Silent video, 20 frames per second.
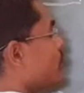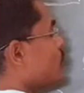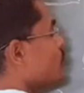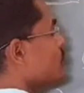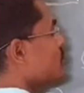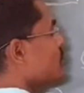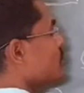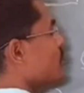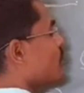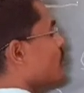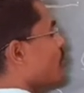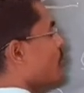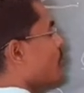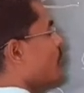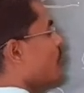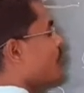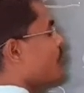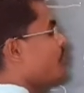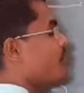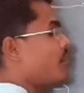give
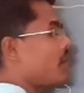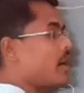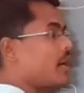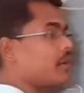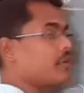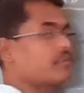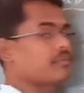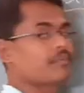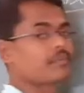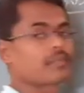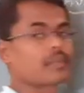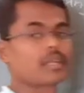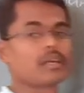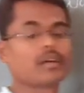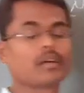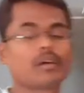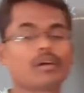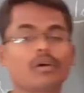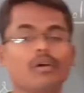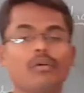5.
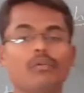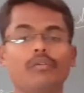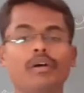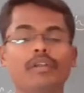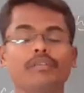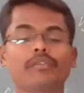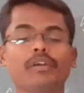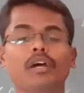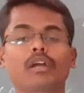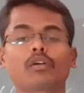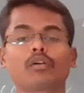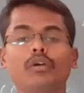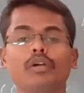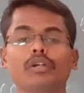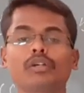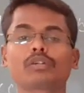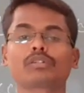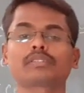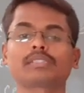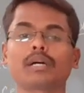When we are
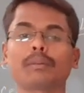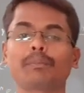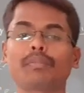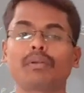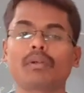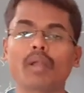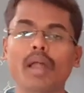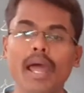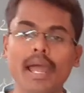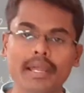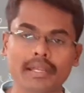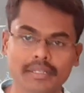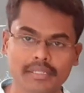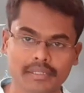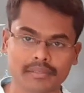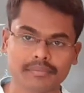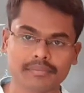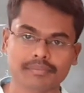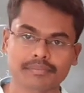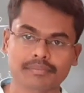going to subtract
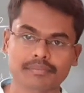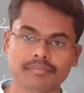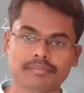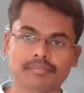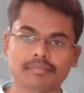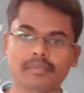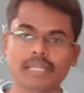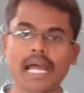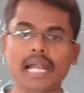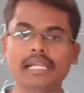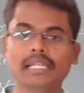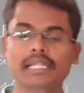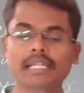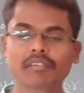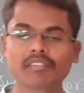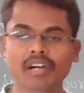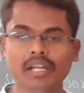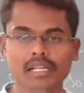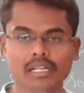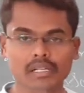that
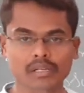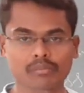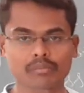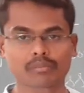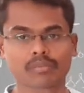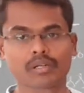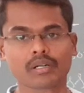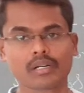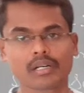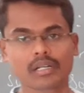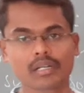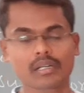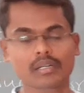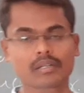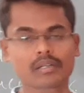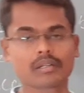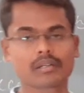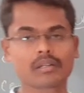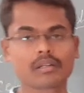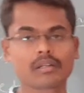given number,
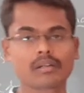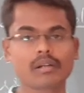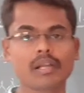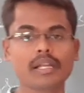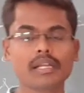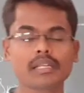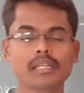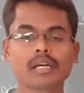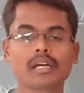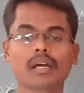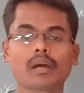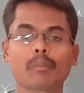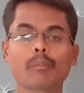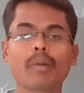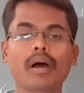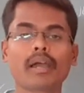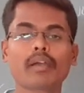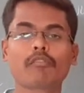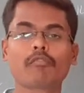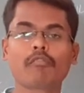right,
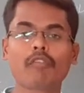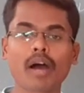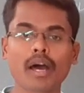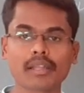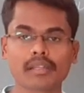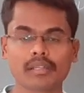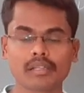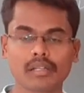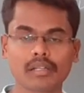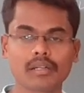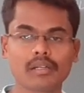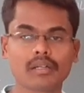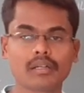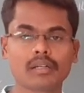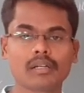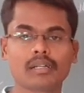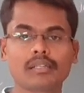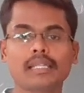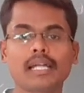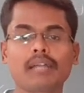by
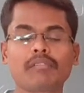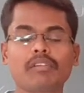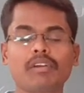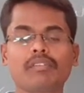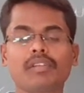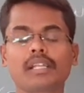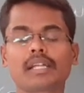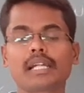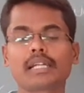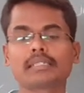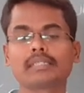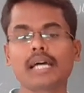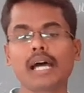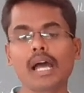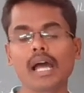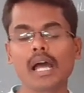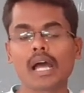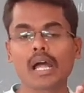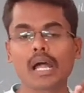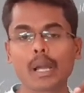1, then we will get
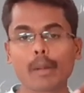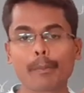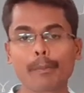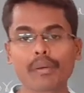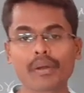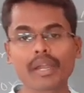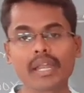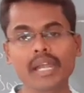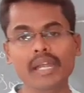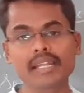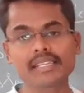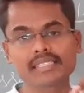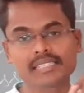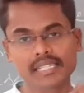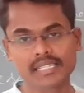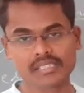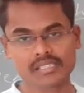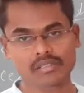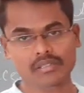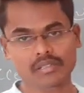the
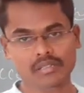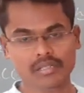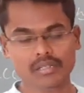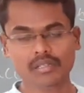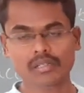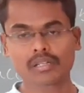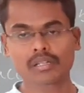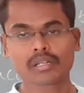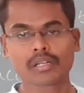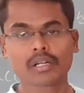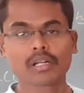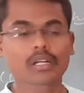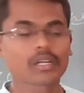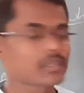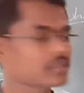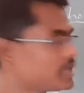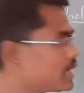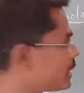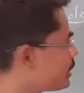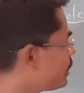predecessor.
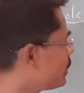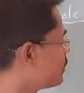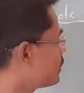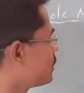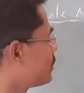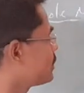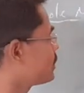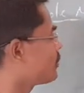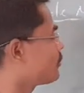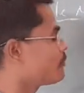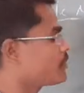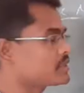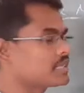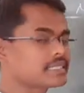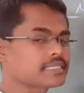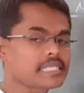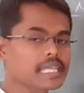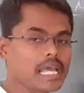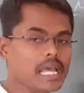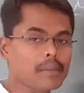Then for the
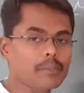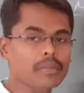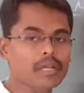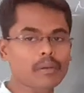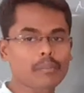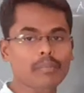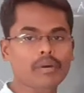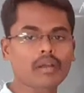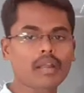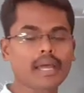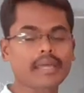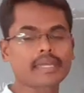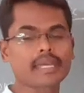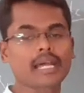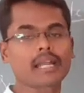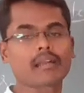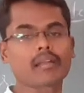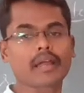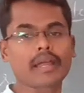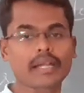same number I
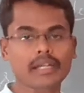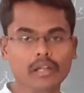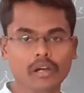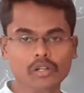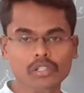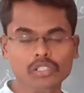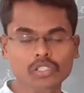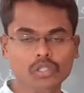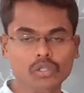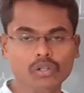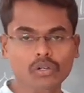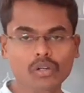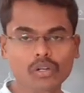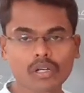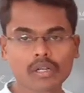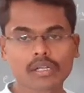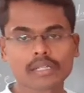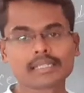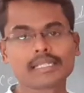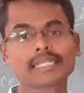can write
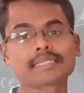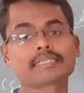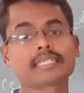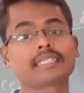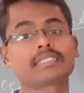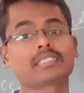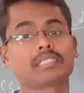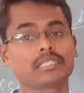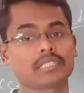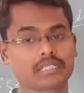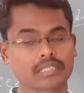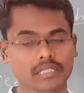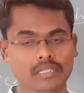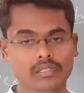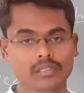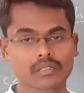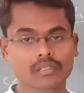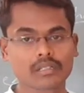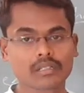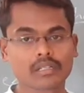also the
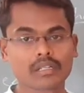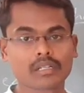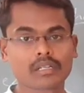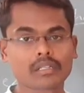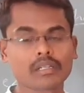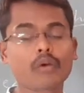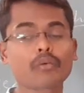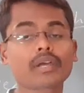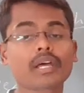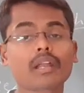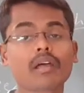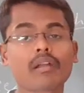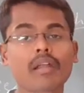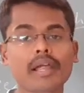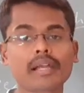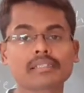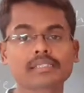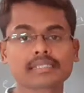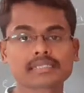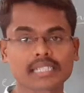successor. How can I
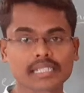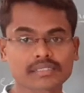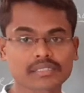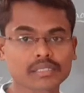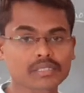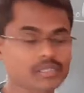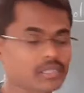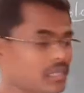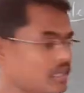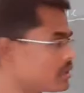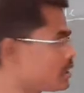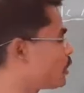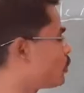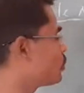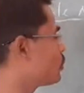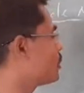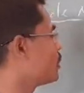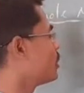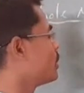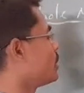write the successor?
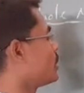Now